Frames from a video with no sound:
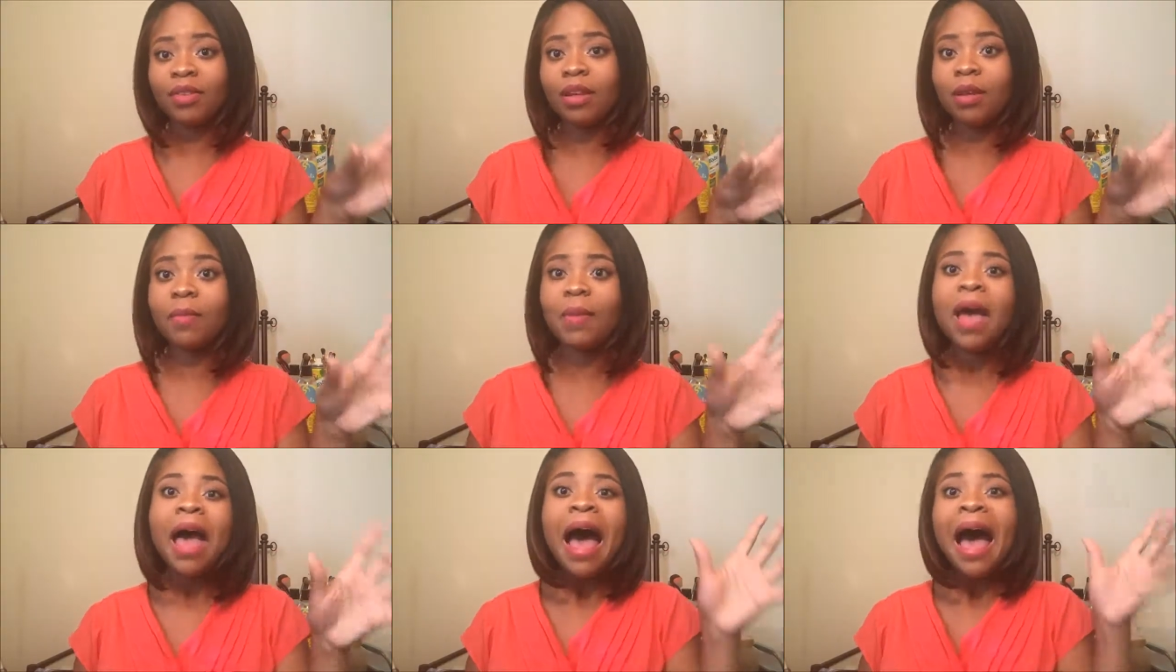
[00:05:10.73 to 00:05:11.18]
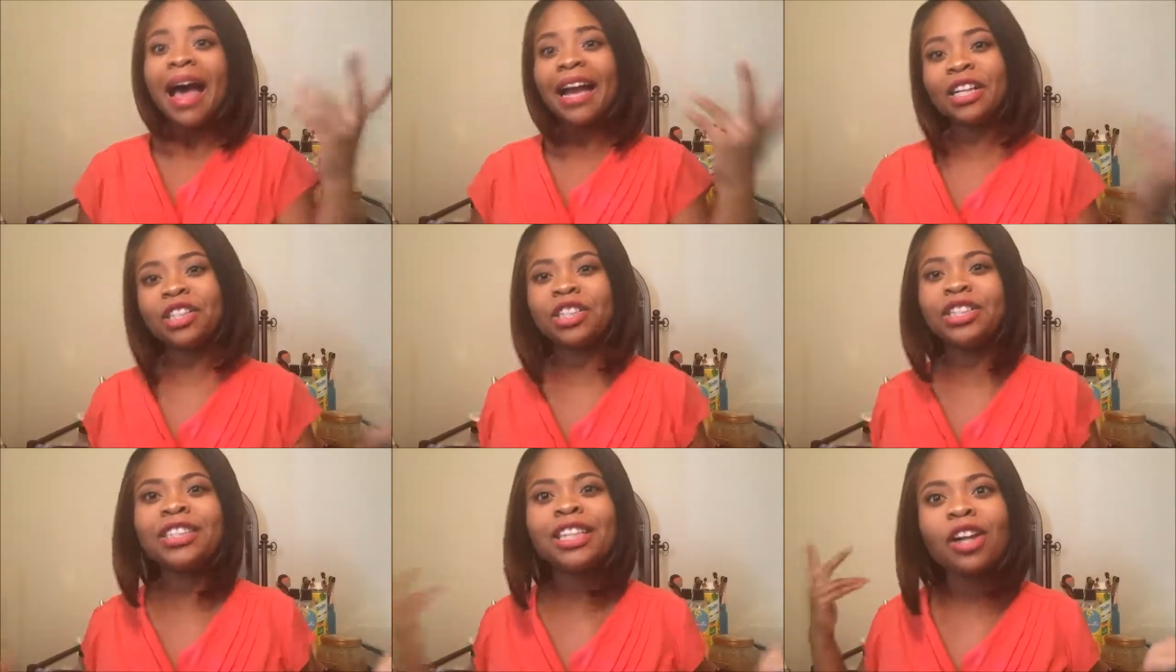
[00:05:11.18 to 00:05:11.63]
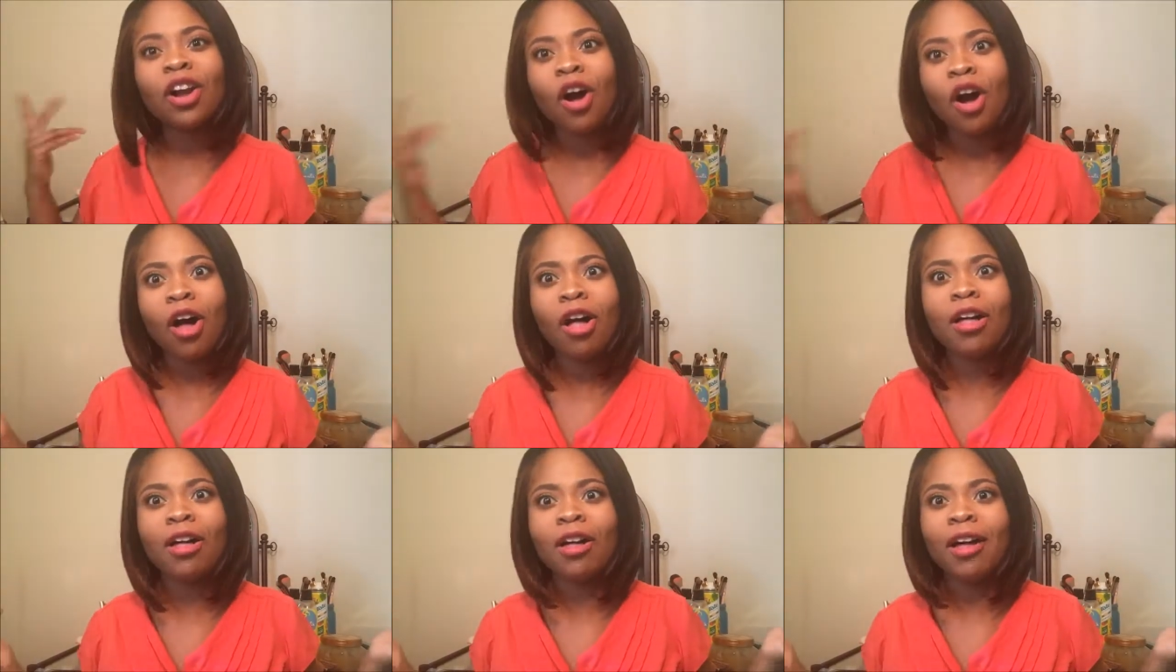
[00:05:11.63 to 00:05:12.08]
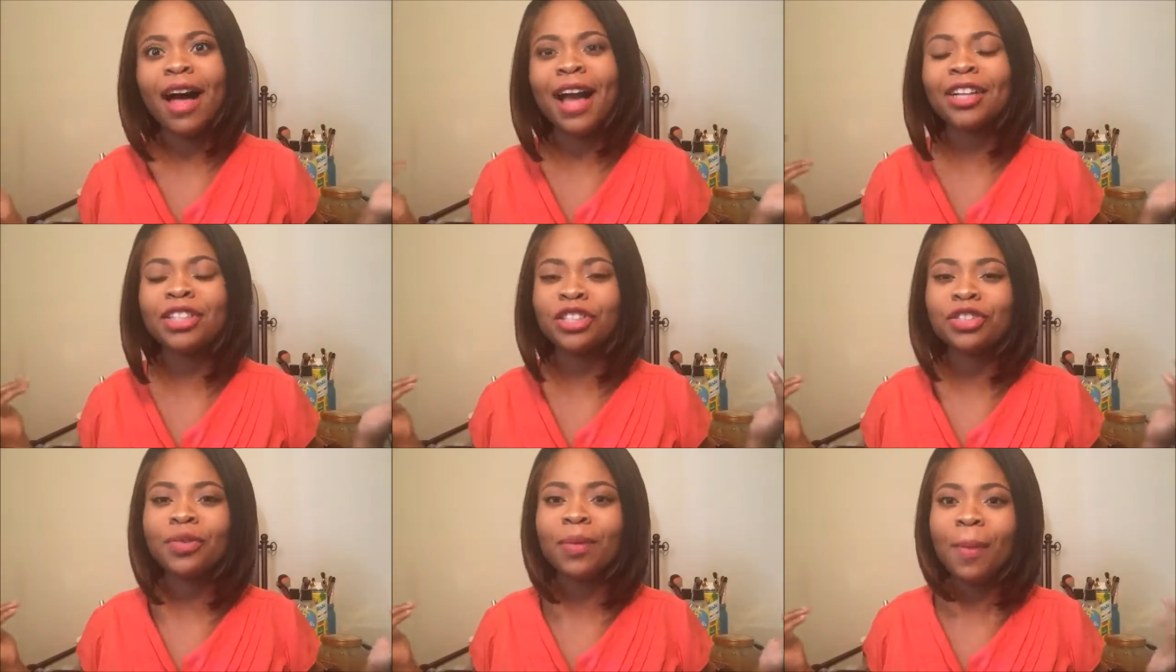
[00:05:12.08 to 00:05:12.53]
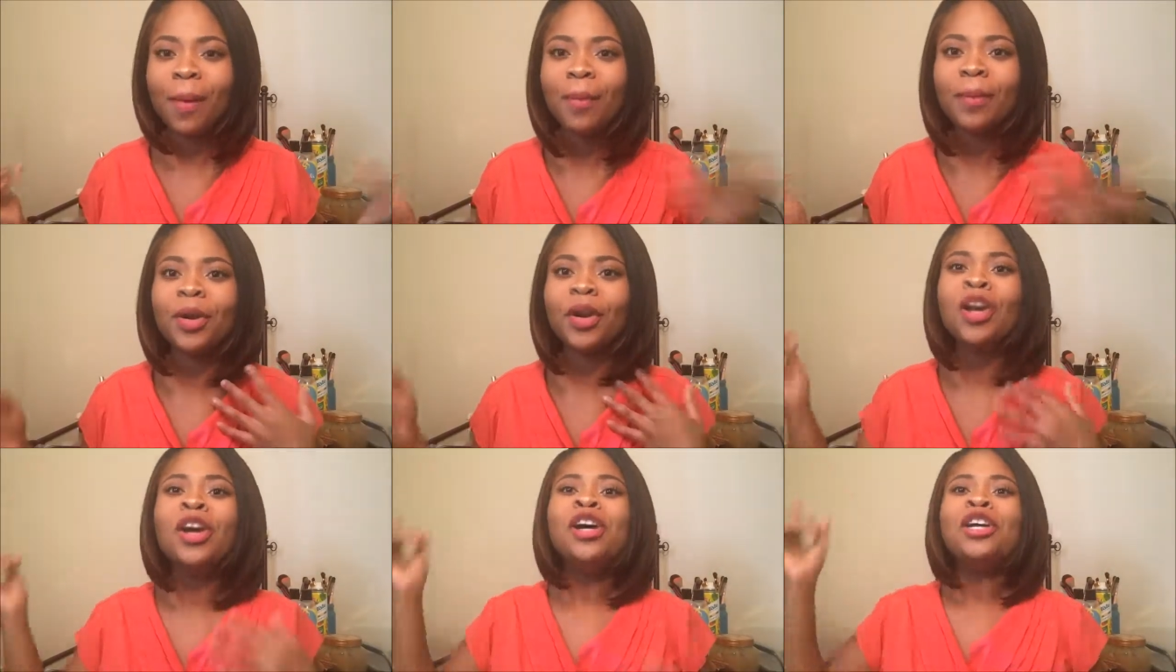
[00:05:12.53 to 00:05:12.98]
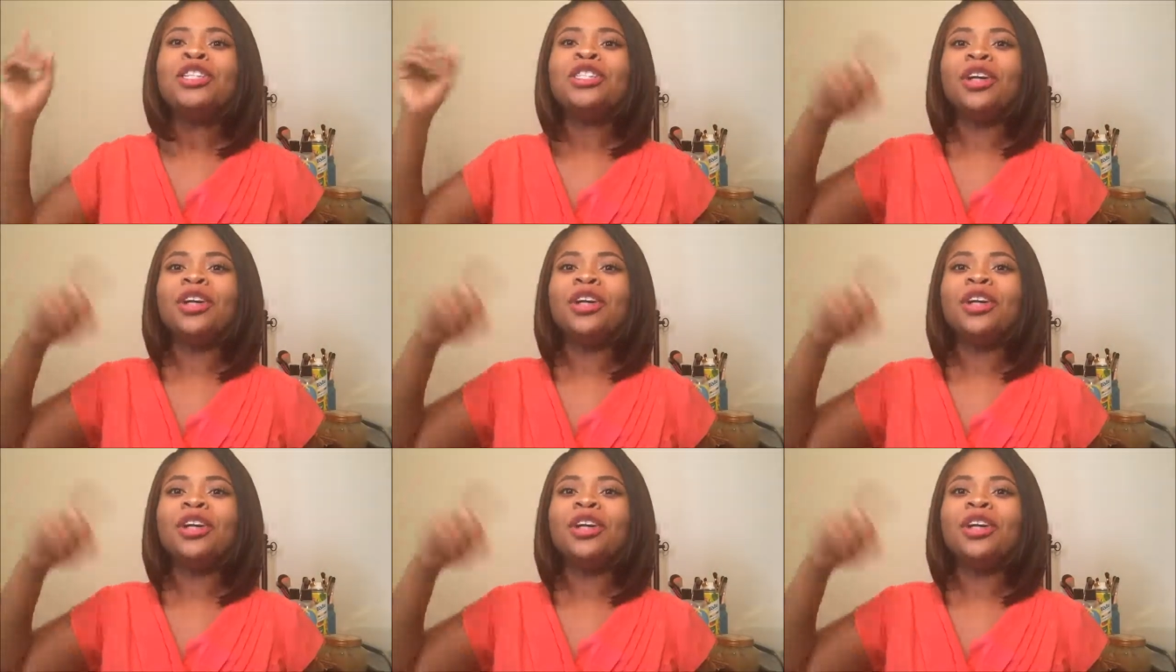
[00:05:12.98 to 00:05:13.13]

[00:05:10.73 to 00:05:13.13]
um, I actually did a haul. I just remembered.